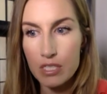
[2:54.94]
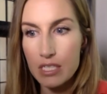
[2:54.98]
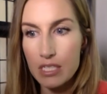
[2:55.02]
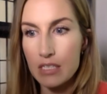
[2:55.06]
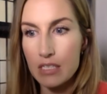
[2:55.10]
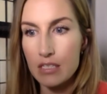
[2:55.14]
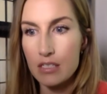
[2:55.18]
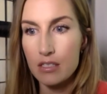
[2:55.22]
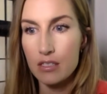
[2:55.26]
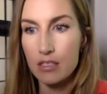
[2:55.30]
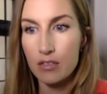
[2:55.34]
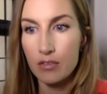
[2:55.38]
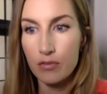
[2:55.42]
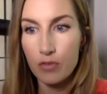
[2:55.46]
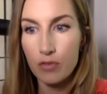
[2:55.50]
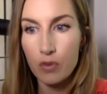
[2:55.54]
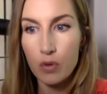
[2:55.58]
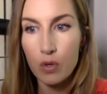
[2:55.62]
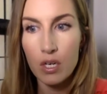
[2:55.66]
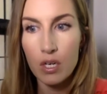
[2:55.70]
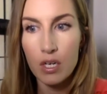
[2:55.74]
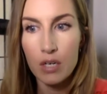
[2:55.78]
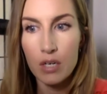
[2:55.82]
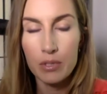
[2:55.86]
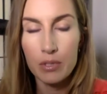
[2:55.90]

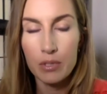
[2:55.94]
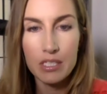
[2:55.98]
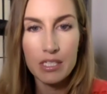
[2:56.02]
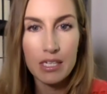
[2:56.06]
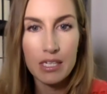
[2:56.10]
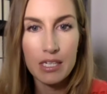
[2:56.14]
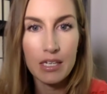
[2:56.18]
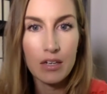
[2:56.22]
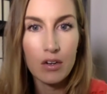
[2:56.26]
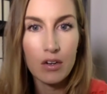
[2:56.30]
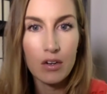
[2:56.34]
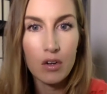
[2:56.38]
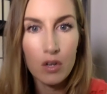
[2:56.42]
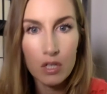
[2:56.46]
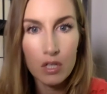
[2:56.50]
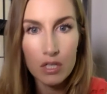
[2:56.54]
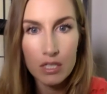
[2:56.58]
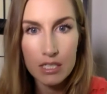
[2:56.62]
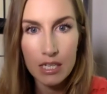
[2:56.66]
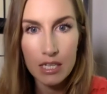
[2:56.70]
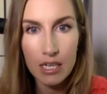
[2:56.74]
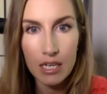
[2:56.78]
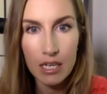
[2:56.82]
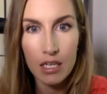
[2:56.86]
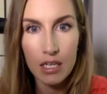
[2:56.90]
Sephora, we're seeing
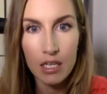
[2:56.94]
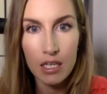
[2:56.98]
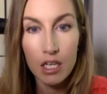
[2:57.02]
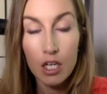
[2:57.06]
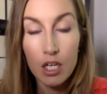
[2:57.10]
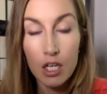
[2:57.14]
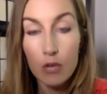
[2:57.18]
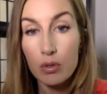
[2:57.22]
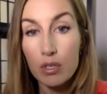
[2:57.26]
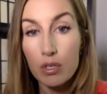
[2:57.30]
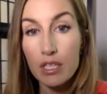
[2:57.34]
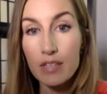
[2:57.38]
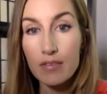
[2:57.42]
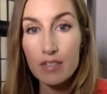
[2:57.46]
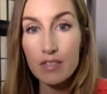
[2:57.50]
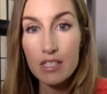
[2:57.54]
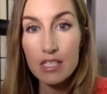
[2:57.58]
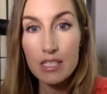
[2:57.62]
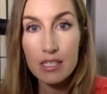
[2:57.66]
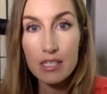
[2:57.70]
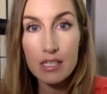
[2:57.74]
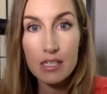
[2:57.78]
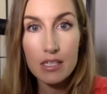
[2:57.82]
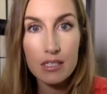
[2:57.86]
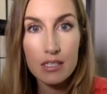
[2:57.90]
Ulta, we're even
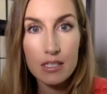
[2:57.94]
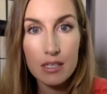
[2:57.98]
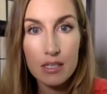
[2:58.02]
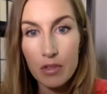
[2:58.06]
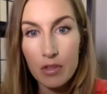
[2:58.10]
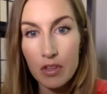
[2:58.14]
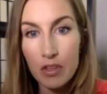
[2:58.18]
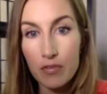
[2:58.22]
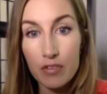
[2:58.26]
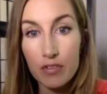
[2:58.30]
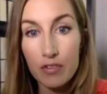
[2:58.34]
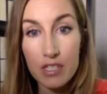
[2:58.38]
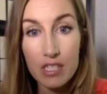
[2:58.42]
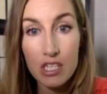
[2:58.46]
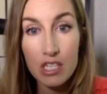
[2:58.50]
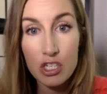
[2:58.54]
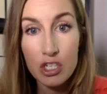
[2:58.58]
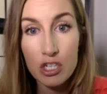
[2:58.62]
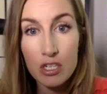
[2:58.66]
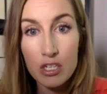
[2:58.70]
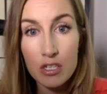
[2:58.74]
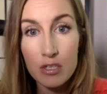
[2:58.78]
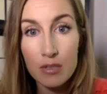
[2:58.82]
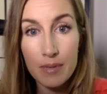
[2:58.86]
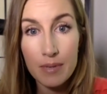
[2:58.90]
seeing some of the
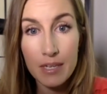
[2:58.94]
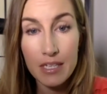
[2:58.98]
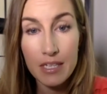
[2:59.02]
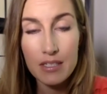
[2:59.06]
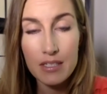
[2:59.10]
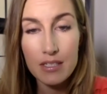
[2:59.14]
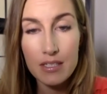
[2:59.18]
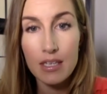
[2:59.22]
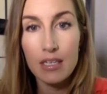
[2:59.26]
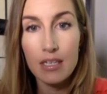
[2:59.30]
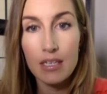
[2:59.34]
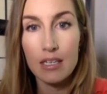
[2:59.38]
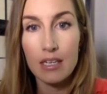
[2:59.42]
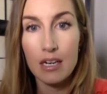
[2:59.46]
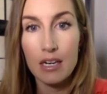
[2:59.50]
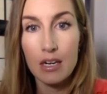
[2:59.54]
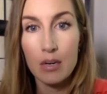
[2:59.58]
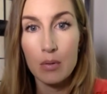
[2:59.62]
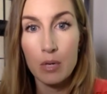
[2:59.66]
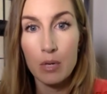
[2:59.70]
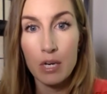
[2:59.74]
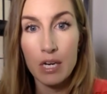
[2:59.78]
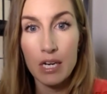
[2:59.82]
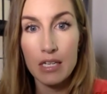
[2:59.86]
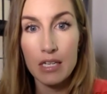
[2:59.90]
physician dispensed skincare
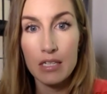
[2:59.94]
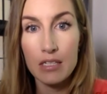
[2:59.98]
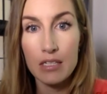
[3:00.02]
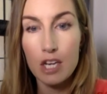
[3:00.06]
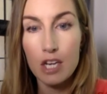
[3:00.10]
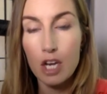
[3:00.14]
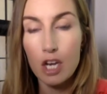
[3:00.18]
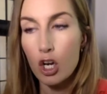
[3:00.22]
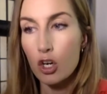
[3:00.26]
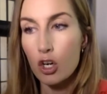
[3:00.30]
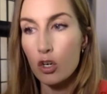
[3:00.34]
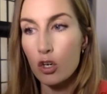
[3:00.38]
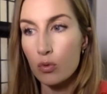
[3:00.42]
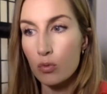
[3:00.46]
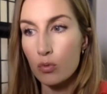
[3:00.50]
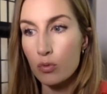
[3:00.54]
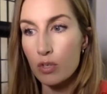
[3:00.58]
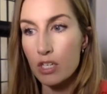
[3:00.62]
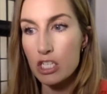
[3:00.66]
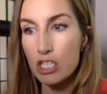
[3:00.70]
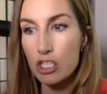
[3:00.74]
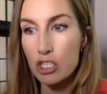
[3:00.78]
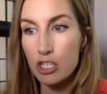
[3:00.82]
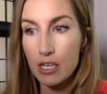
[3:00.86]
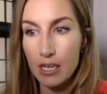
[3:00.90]
brands
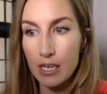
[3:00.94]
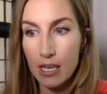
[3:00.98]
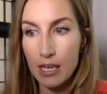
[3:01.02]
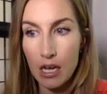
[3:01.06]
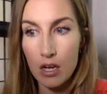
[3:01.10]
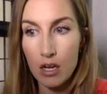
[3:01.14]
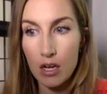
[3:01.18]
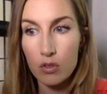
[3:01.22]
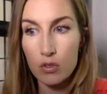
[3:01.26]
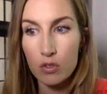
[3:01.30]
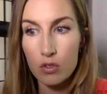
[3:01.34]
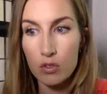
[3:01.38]
reaching out